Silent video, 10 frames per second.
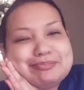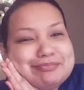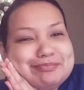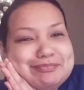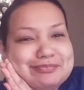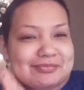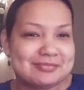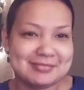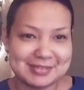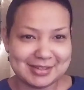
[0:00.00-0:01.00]

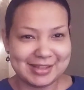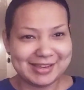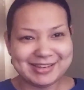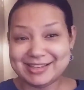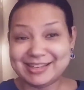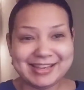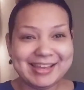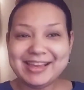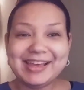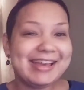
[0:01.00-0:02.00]
like
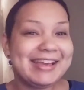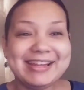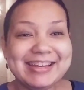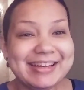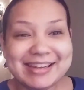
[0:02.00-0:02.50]
eating